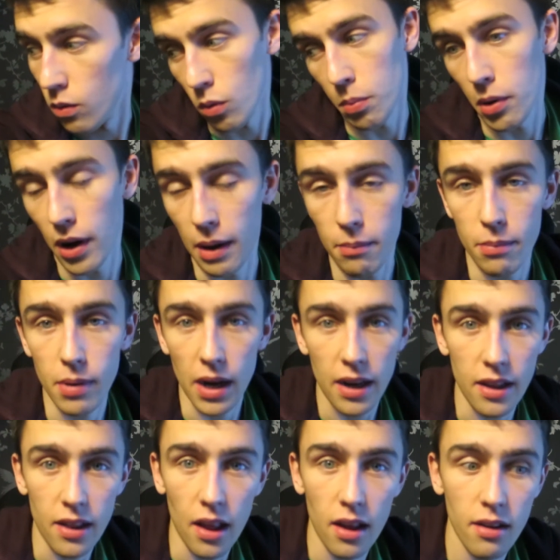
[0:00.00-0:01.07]
we'll put it
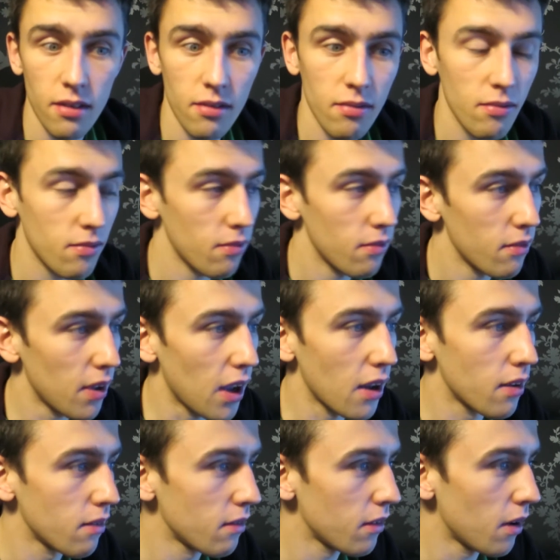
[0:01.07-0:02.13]
back in there.
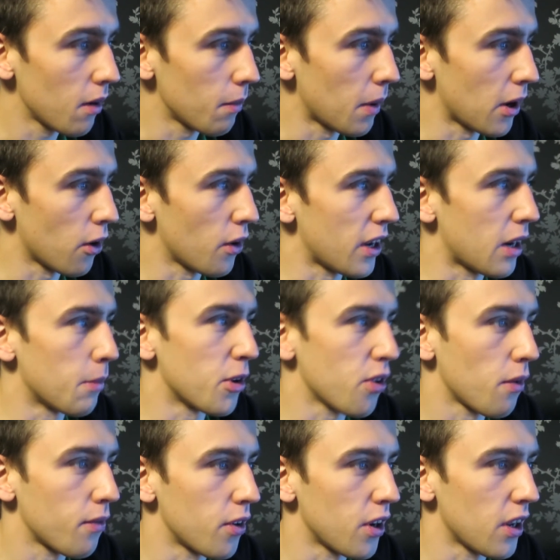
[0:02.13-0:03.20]
I might not need them as
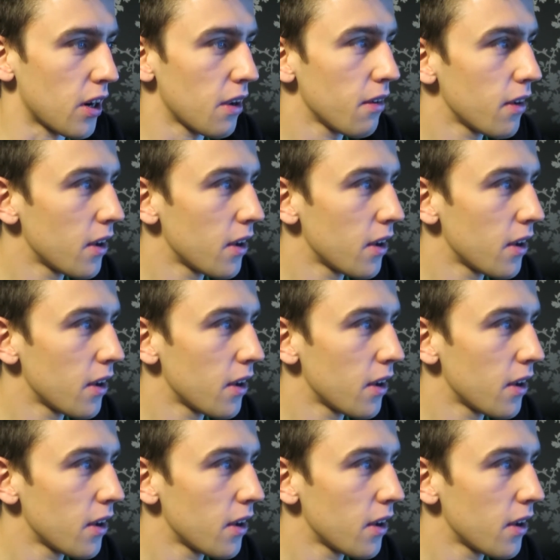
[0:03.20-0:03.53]
often, you know?